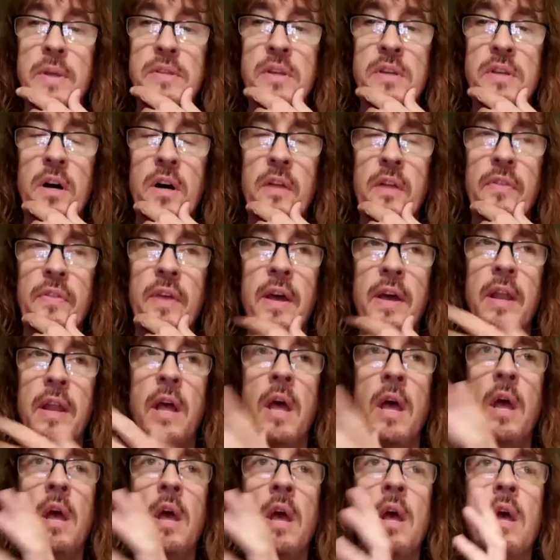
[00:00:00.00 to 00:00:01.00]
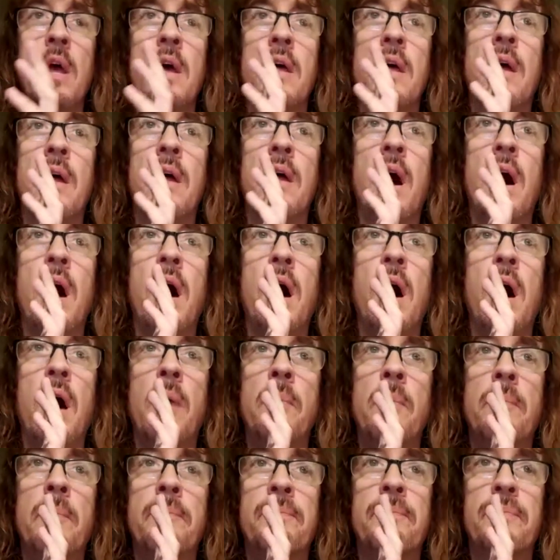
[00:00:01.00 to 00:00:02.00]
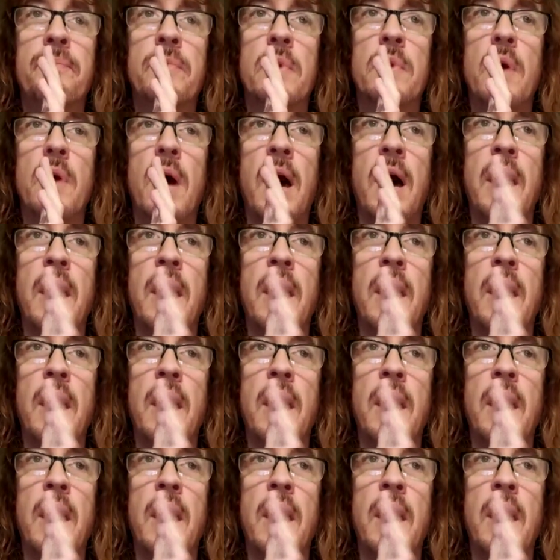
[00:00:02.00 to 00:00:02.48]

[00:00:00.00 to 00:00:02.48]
to call it that. Out